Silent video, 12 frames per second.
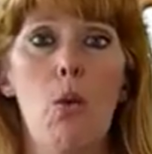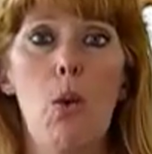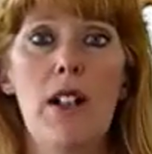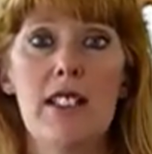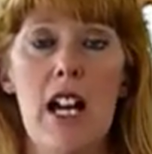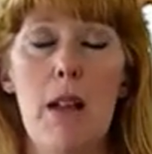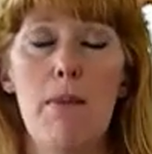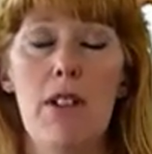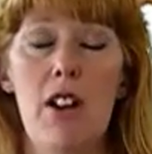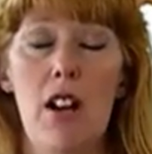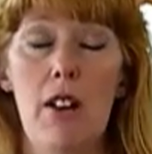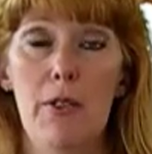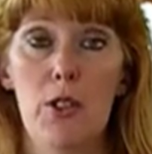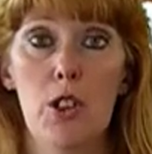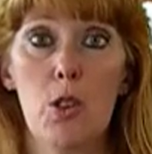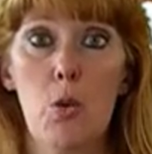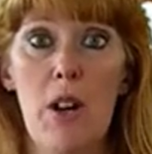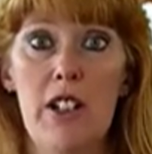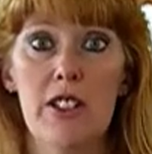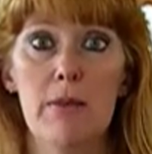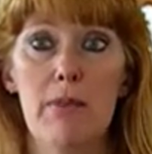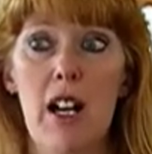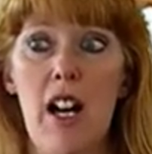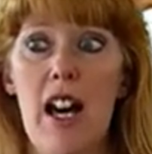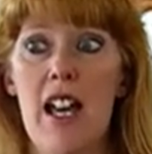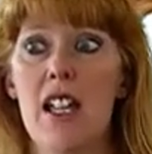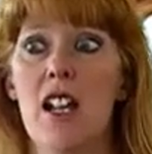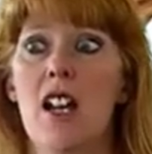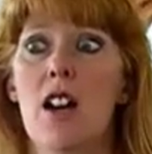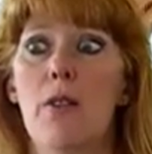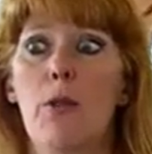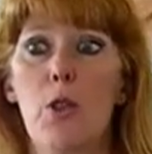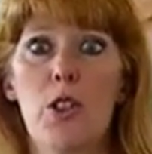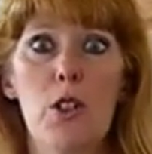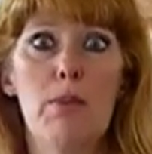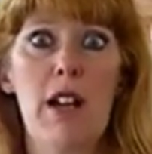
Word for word: what type of cookware to buy for your